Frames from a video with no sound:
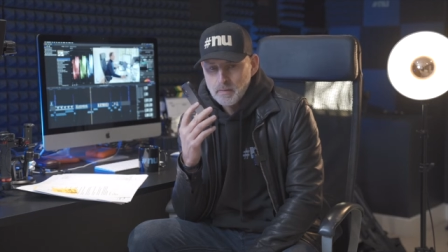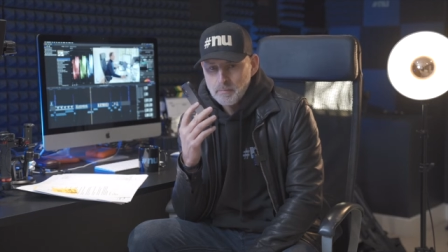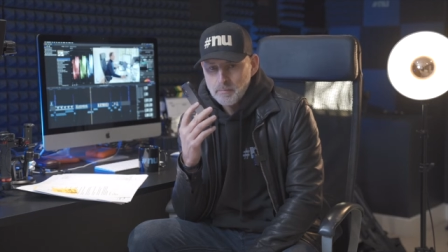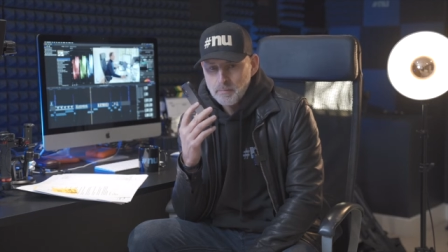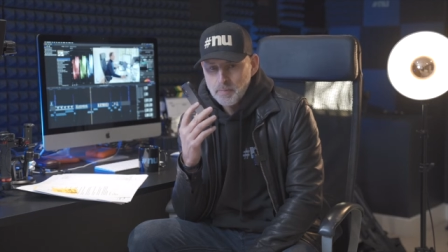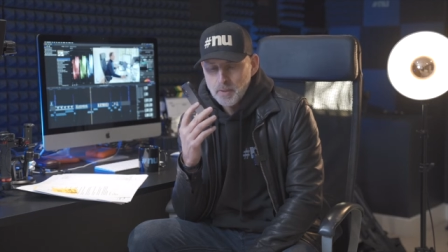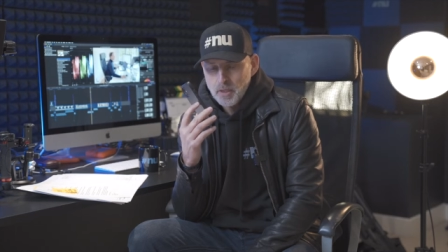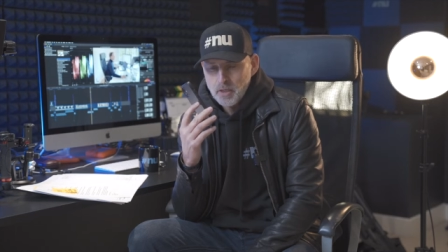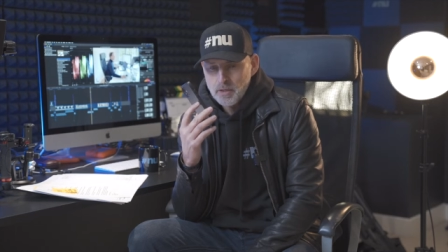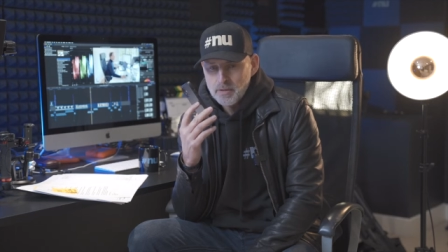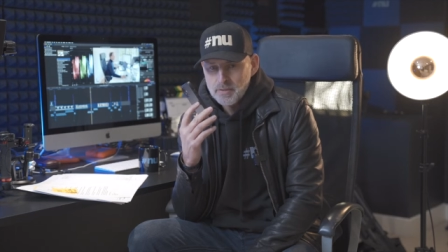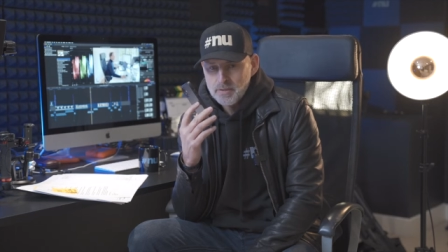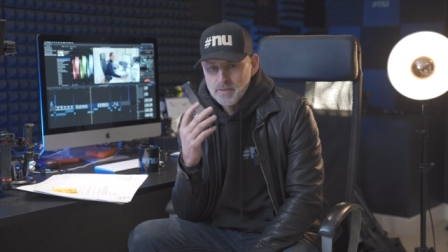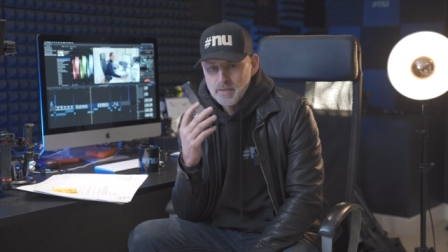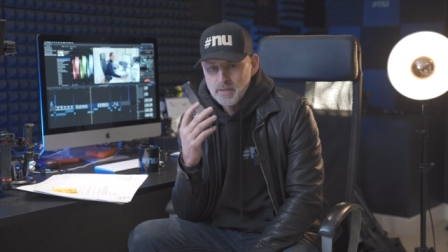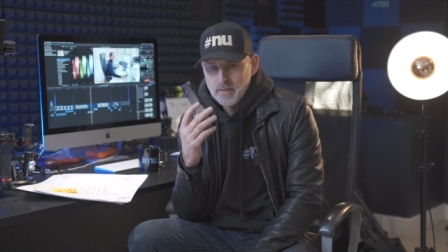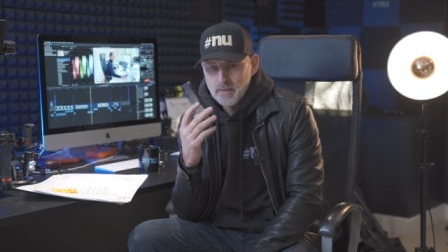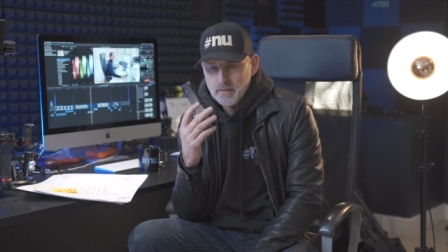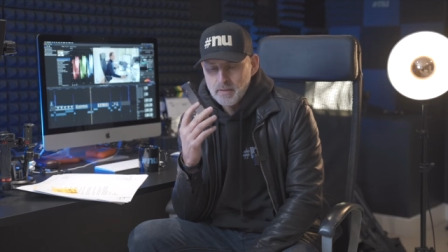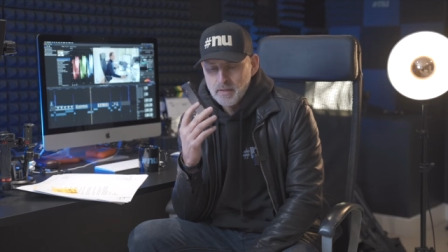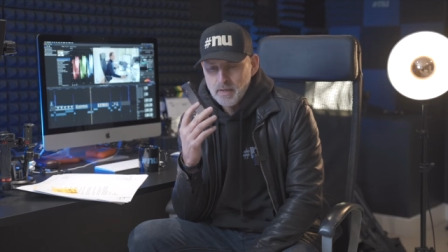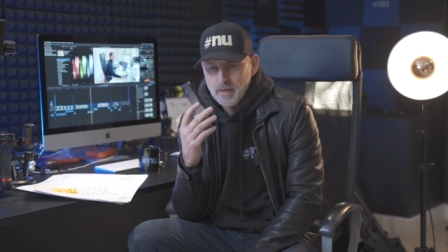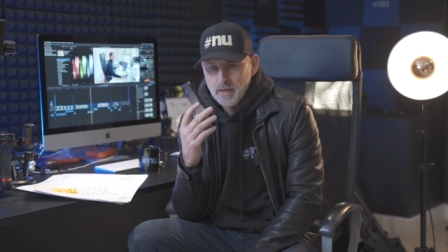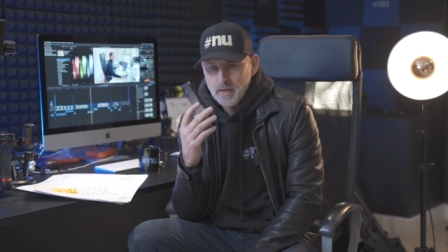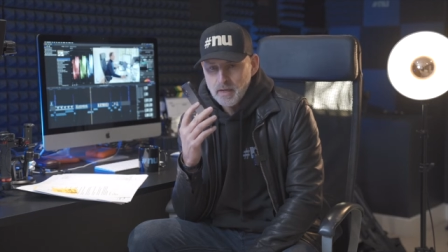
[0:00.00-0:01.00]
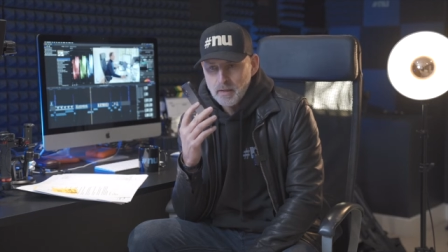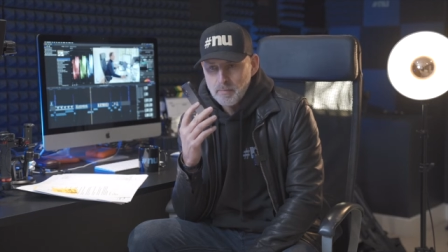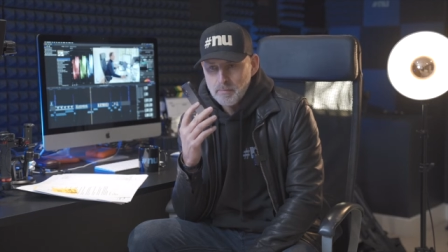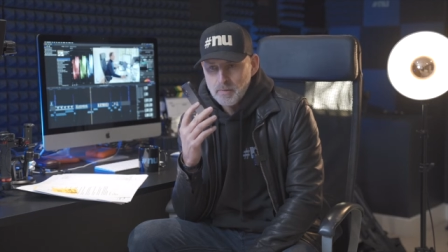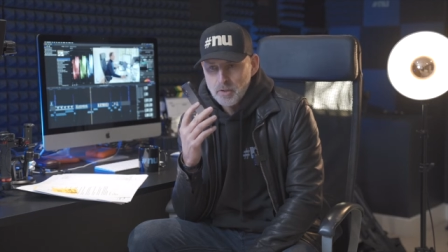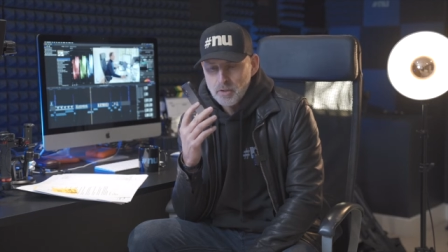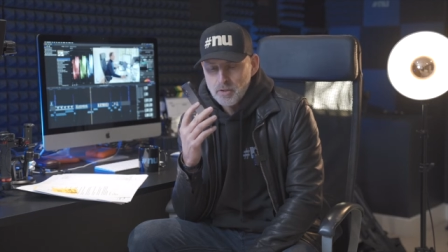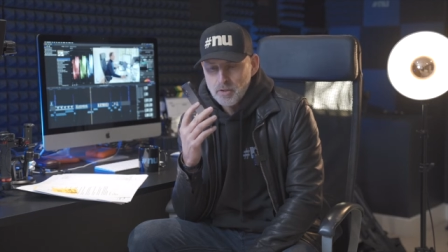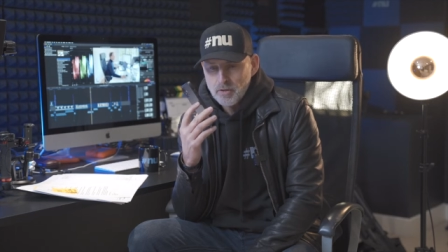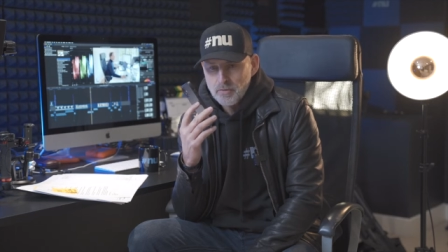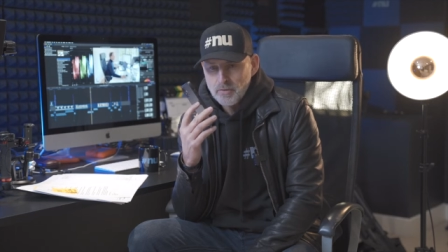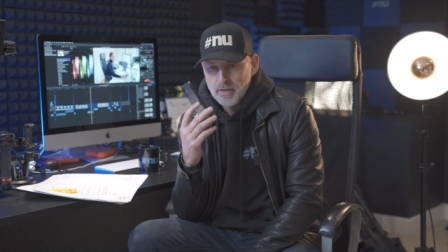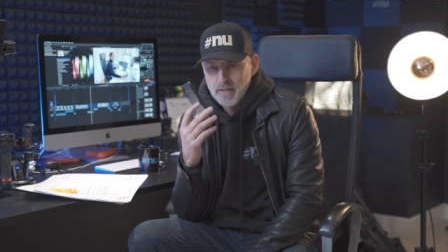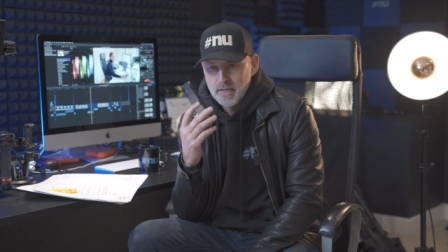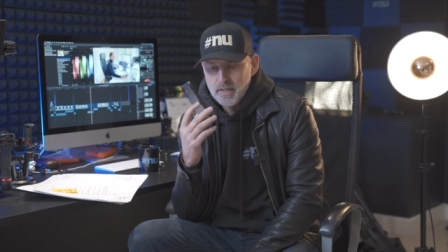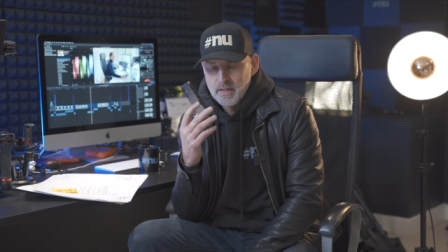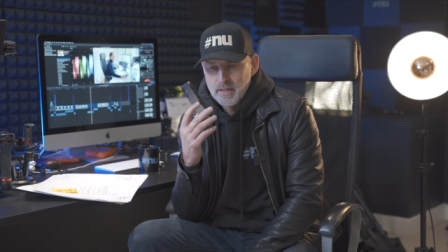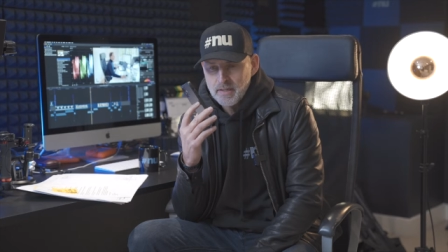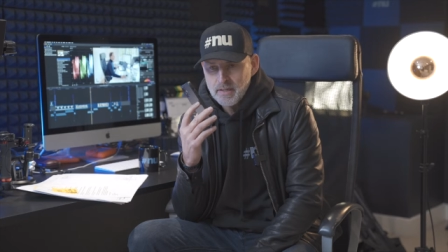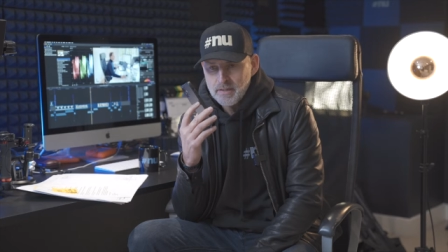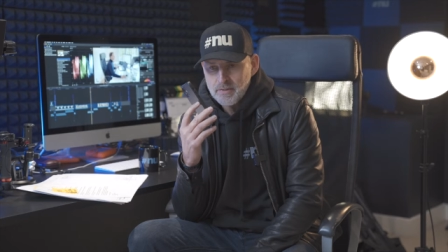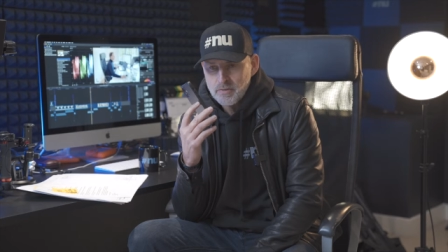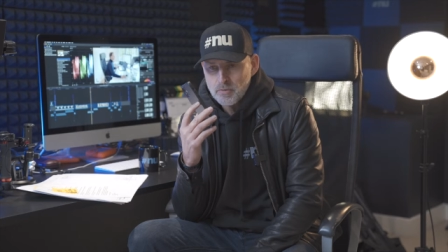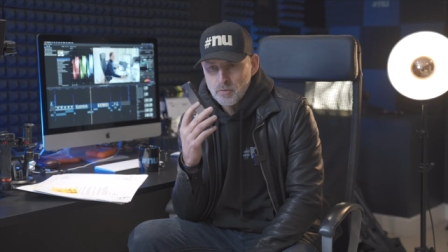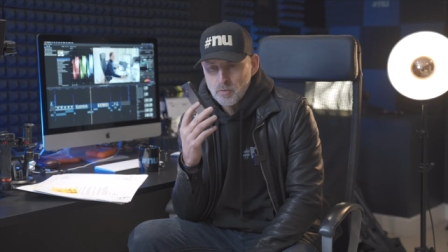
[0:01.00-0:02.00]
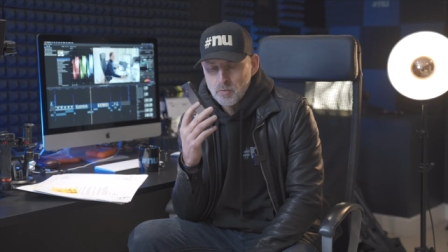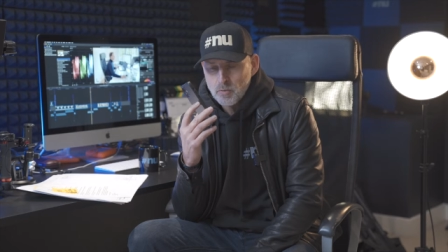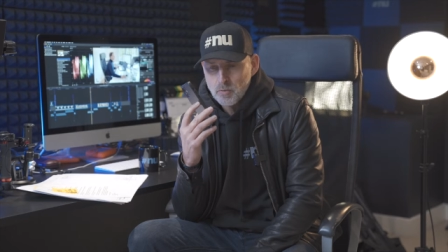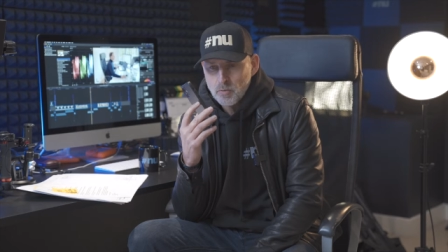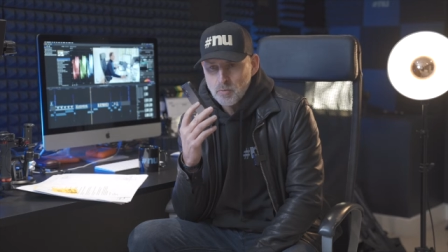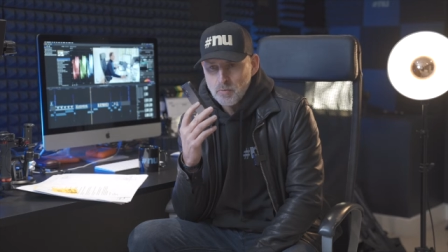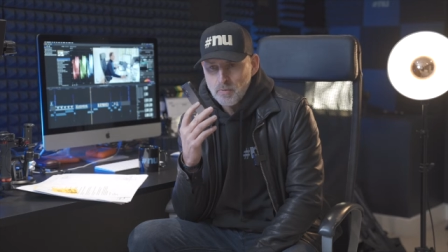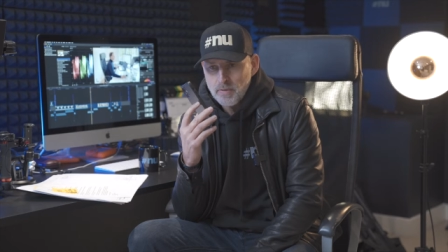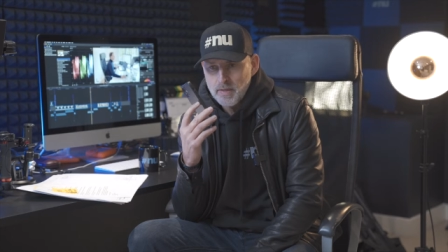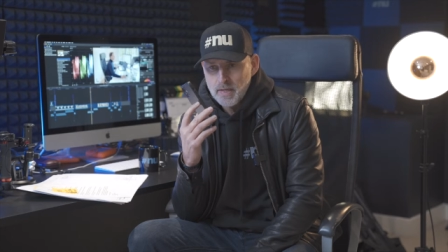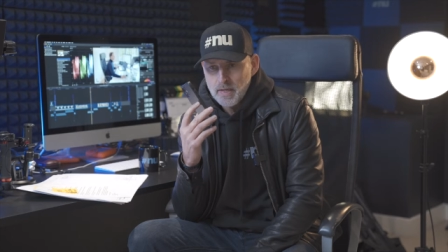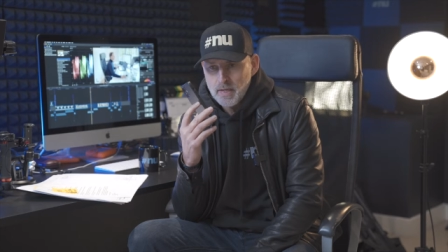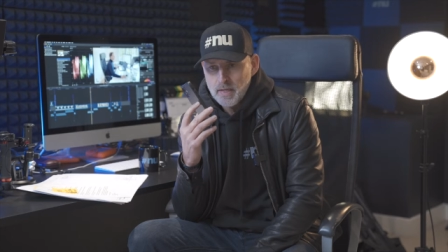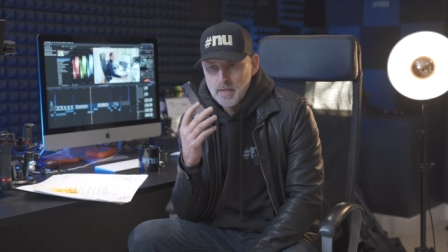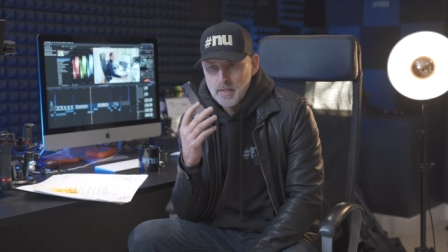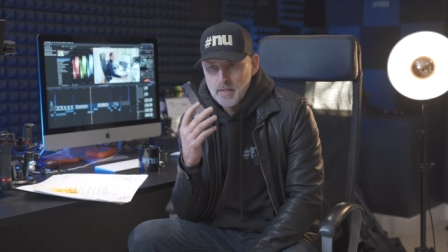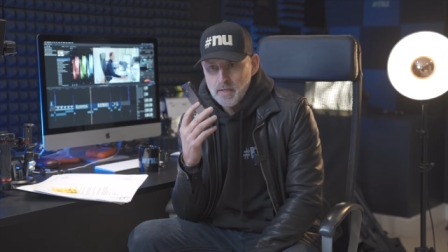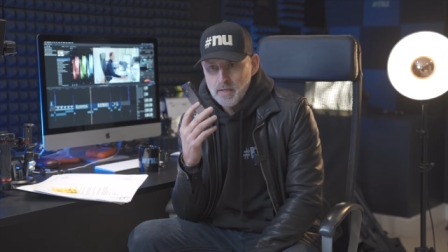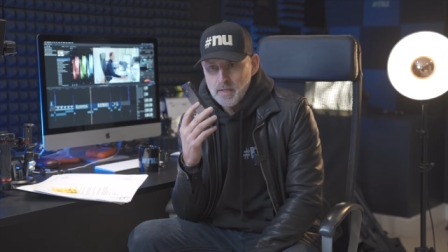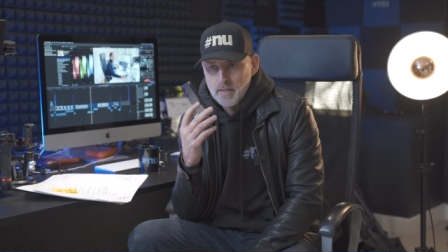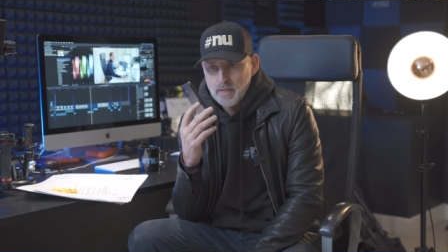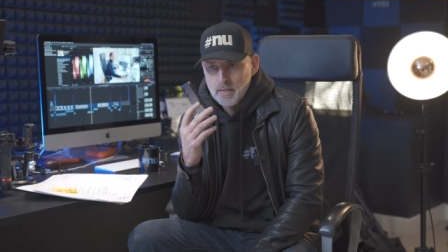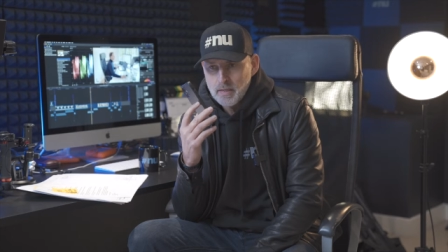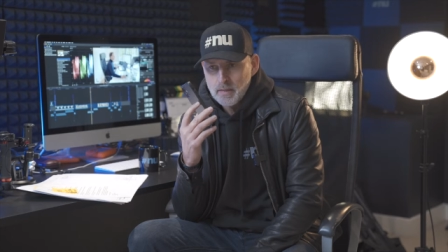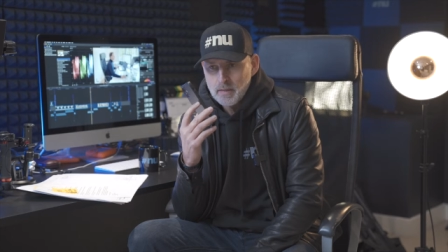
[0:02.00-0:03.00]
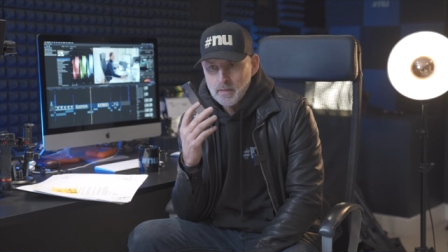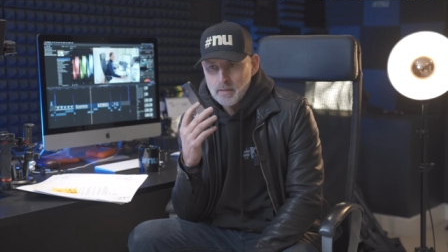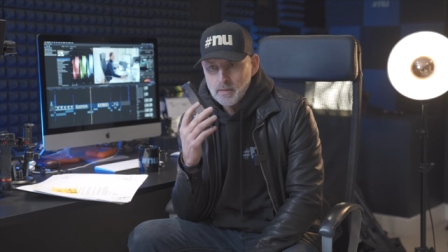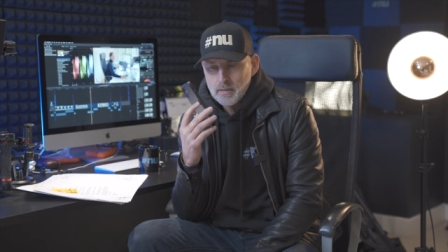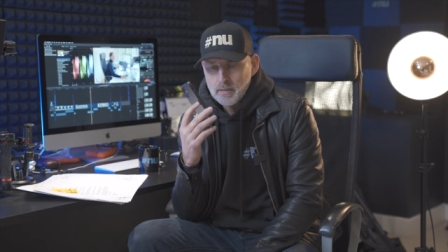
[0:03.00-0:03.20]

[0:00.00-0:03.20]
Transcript: because it is all the